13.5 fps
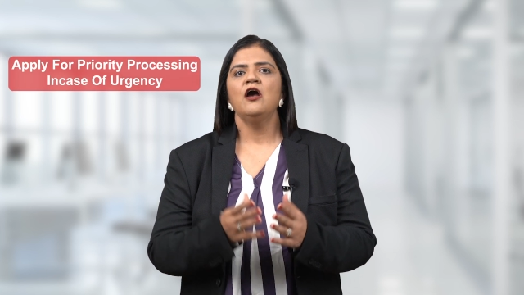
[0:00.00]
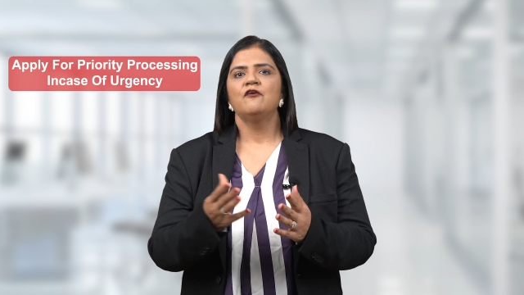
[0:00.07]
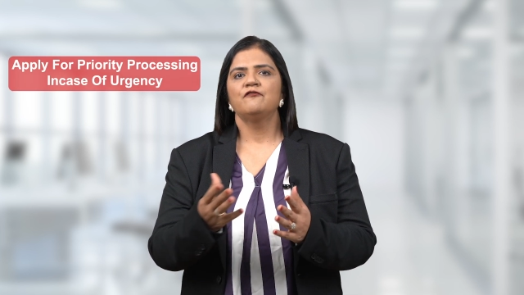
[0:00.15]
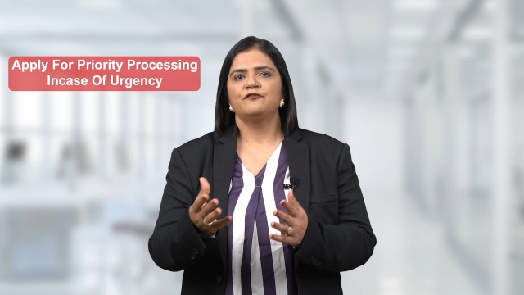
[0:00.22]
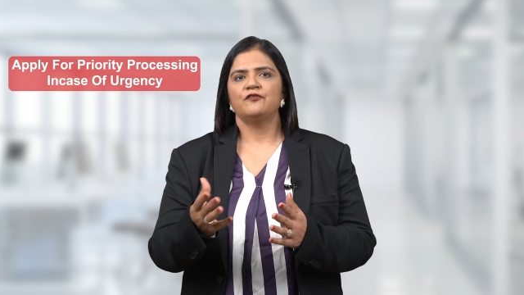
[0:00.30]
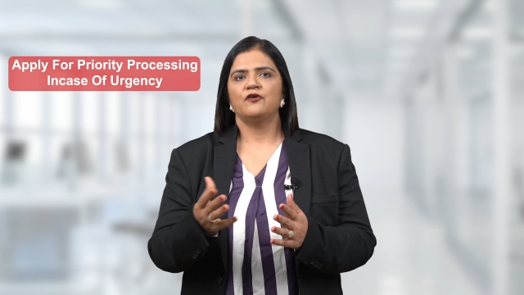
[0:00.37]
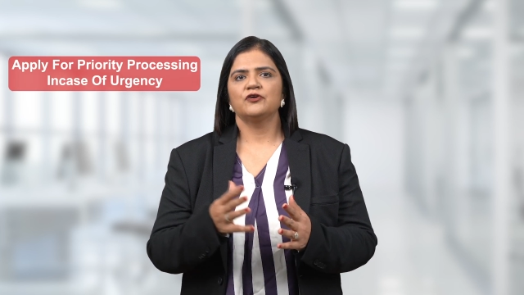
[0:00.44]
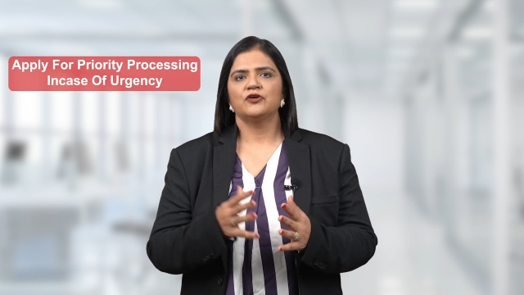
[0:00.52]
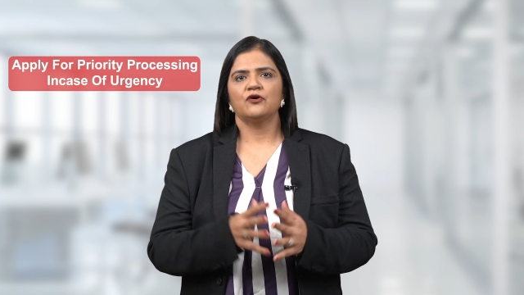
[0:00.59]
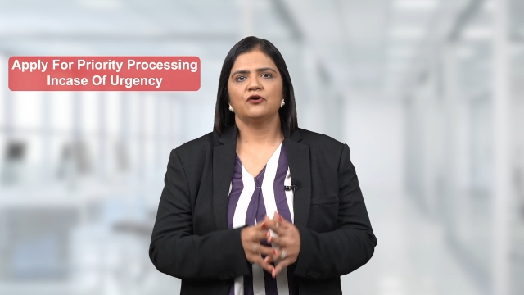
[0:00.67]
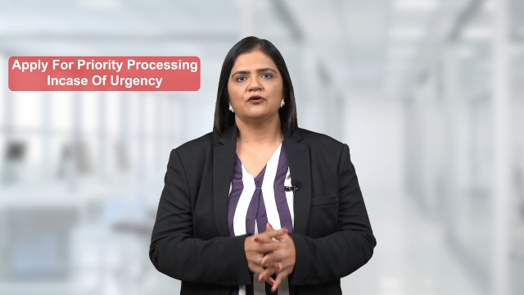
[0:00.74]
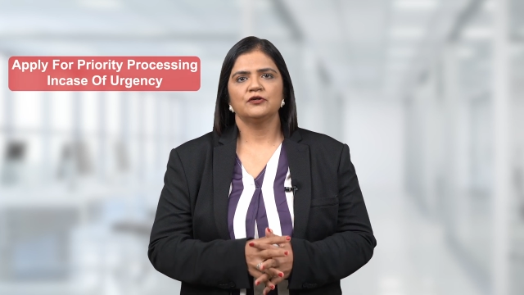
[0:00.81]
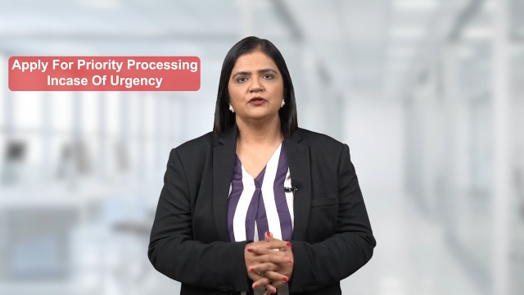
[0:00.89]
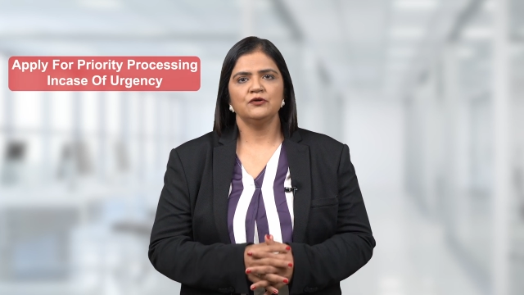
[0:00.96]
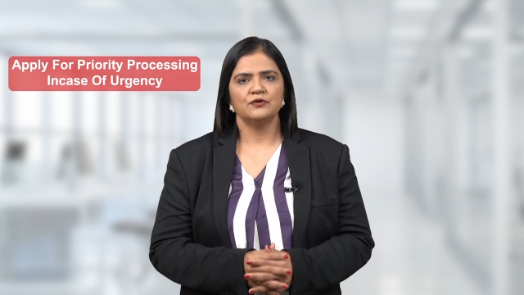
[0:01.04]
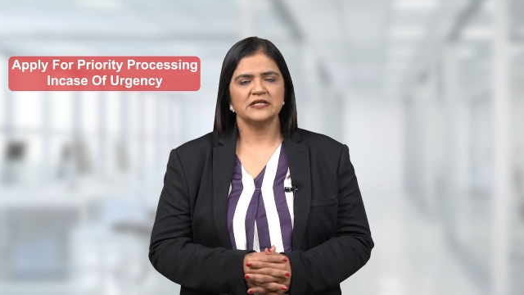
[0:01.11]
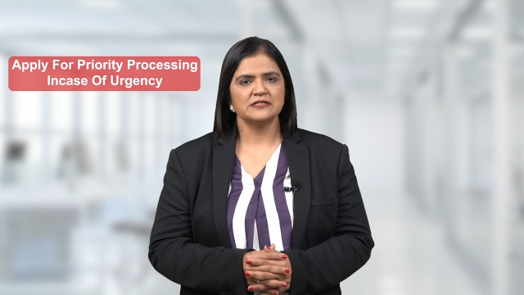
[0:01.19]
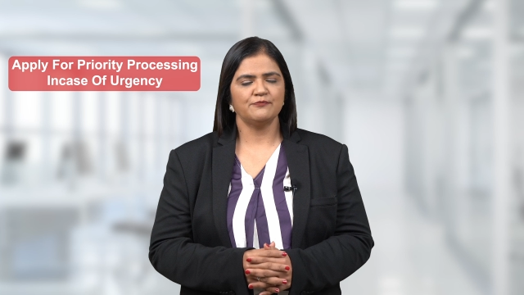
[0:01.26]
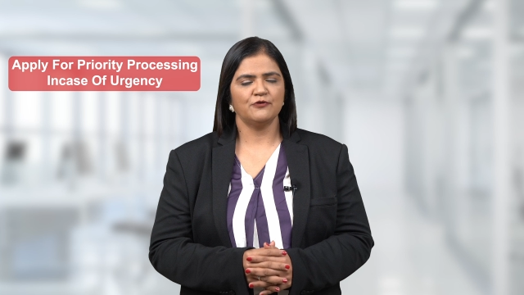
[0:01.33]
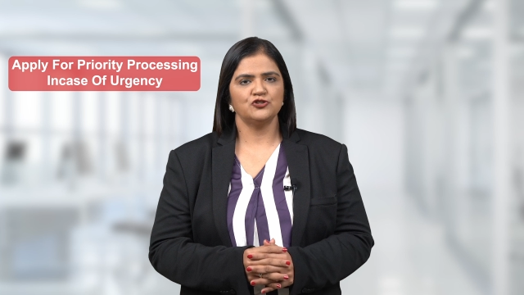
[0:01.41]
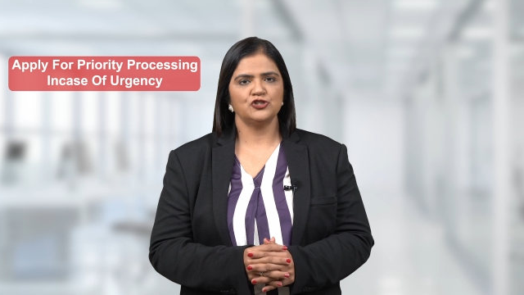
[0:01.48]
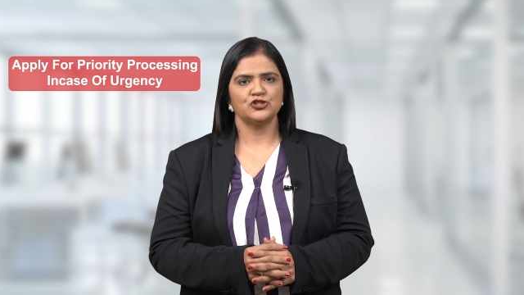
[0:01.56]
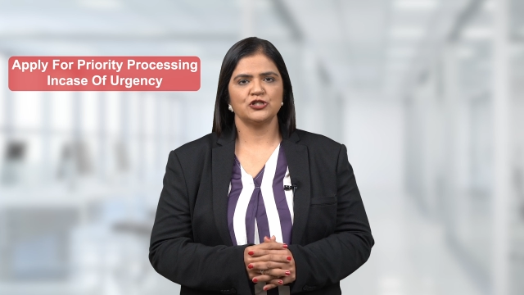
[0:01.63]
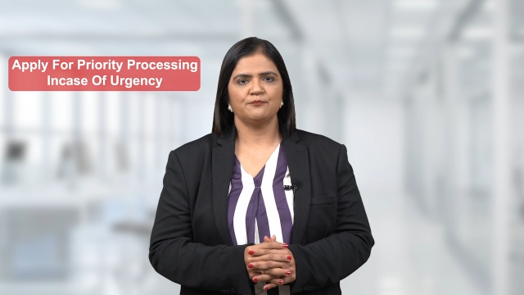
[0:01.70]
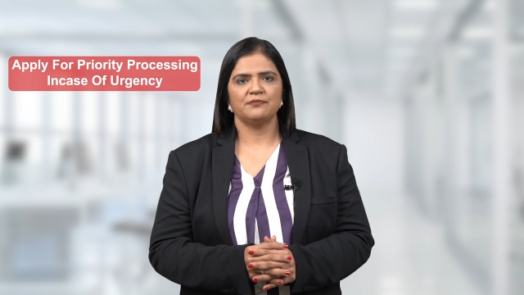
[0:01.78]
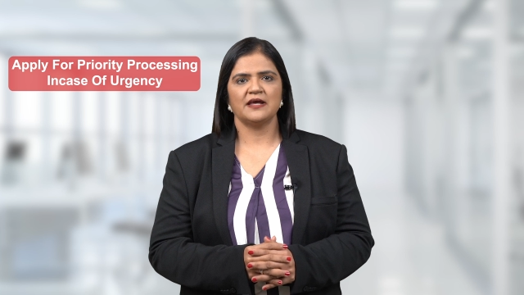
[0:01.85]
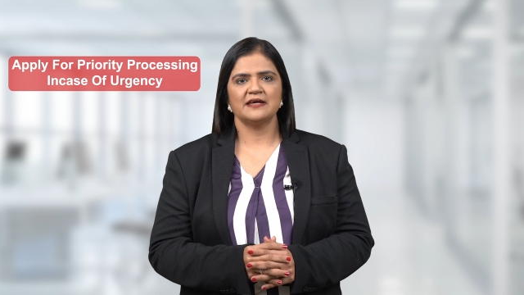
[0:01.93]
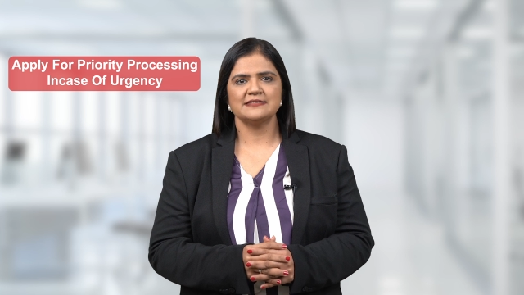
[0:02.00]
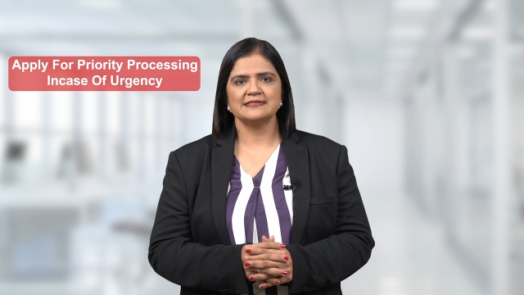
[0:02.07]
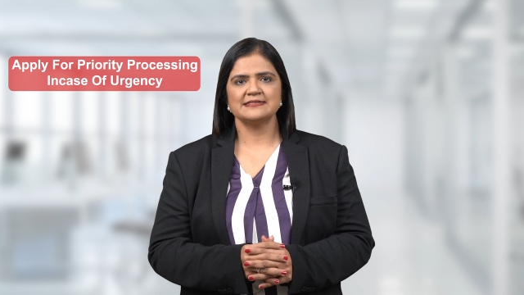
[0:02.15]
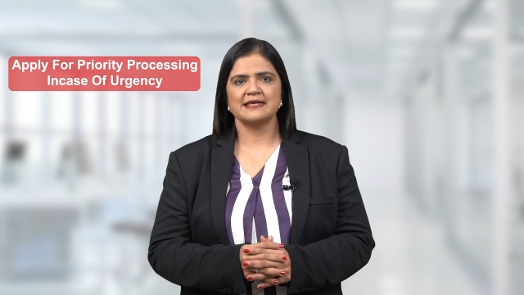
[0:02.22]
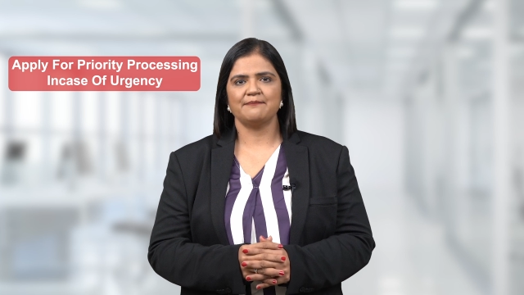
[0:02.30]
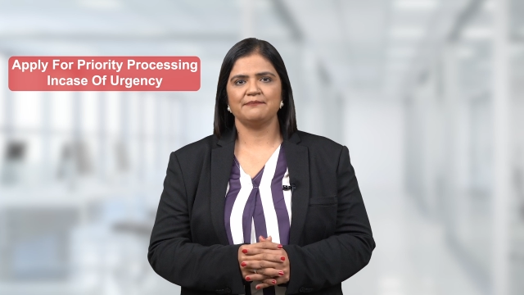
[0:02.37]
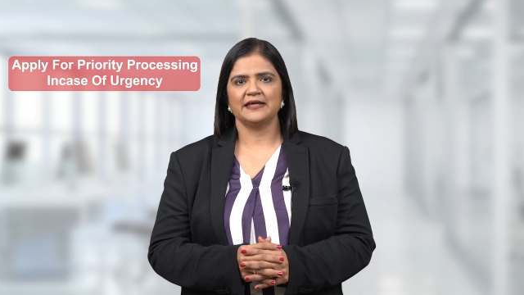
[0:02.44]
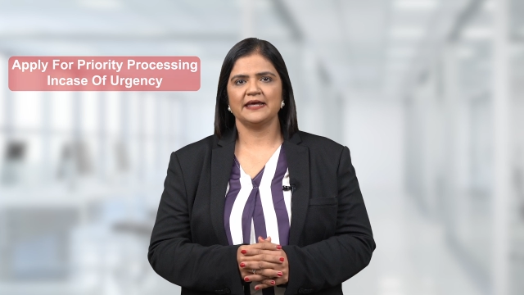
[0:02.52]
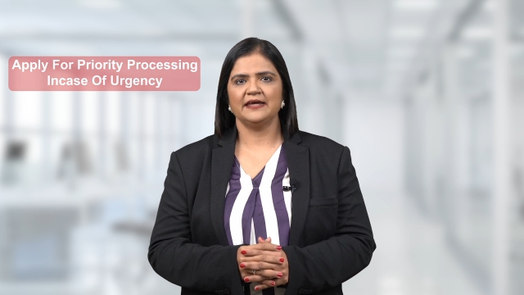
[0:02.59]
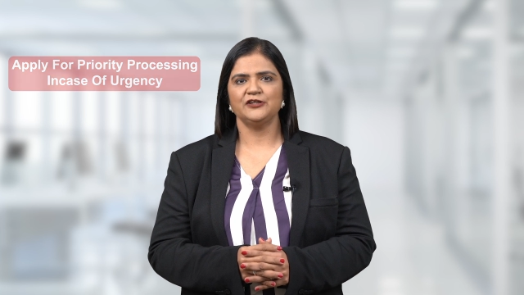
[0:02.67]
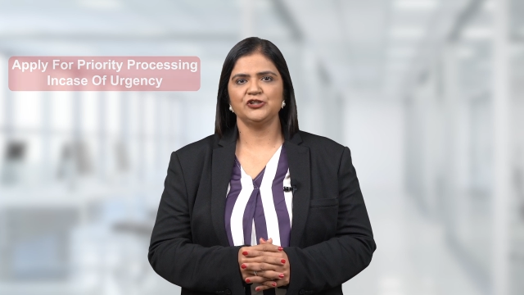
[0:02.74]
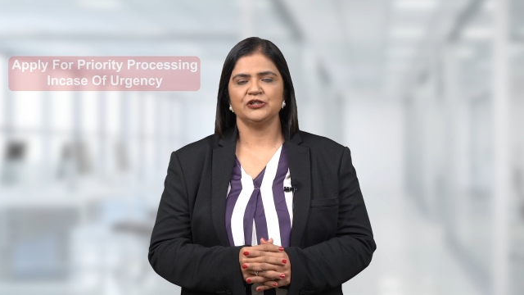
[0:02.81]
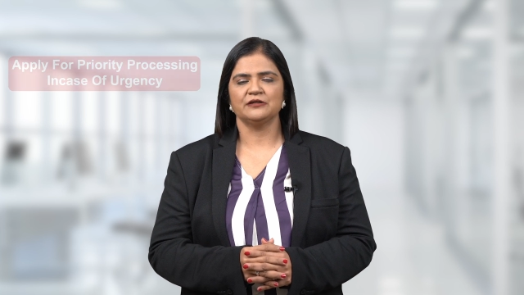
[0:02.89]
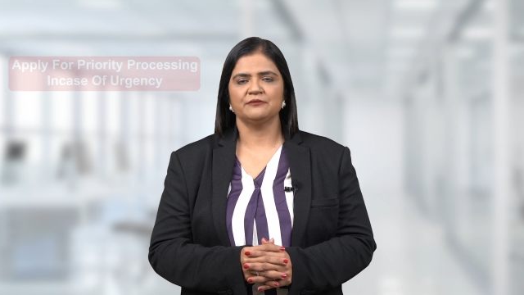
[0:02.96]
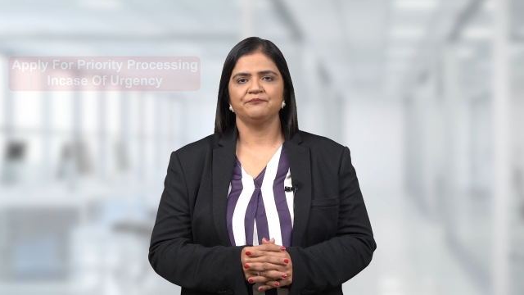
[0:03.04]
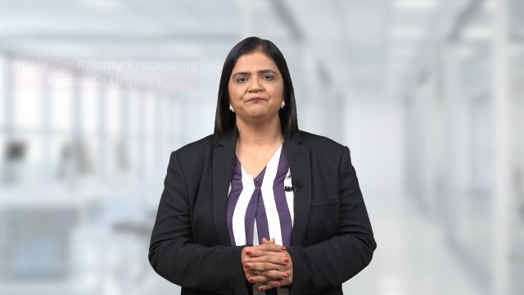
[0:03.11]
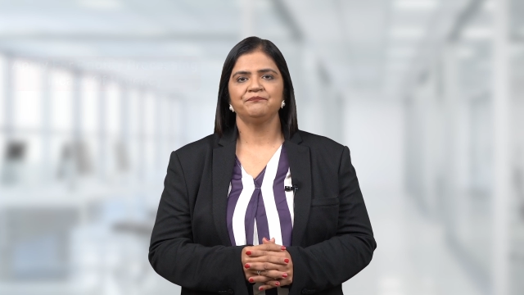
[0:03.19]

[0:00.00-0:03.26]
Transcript: for your UK sponsorship license application.